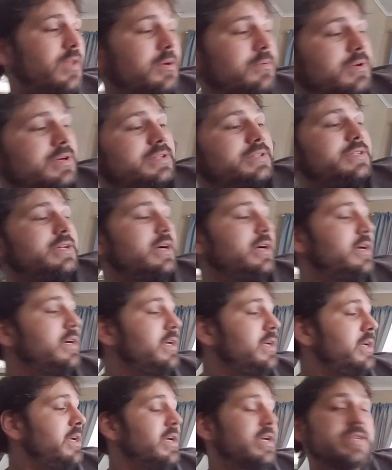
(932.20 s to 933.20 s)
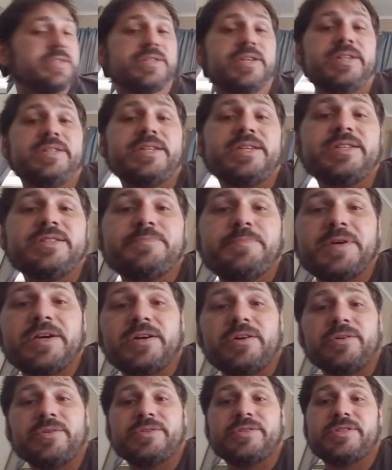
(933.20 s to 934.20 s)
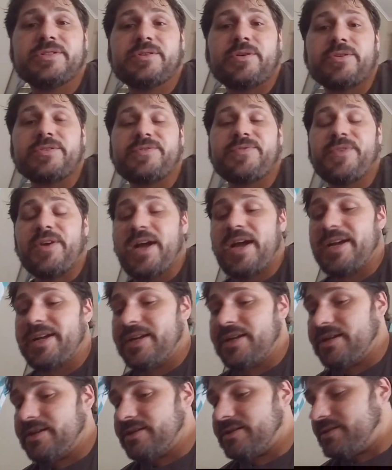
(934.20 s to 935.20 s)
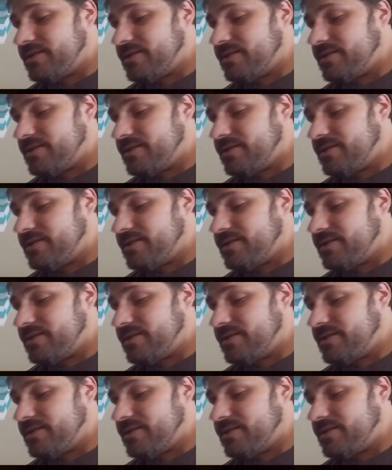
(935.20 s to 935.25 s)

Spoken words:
But CT's build starts Friday.